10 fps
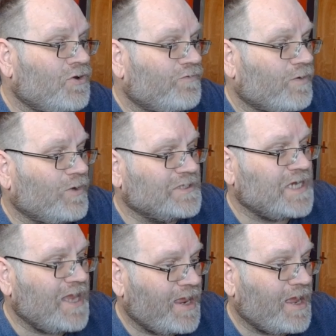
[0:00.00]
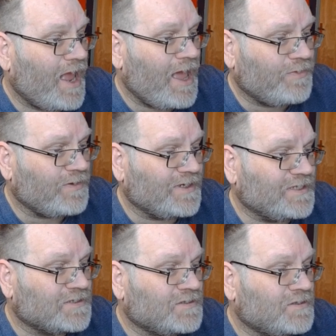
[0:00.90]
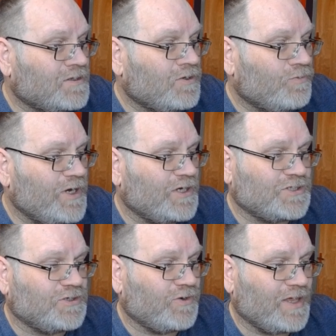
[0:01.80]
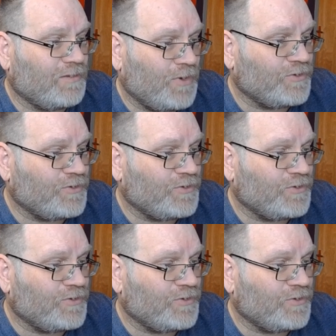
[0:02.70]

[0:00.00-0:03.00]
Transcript: We've got ones here, athlete, which you get the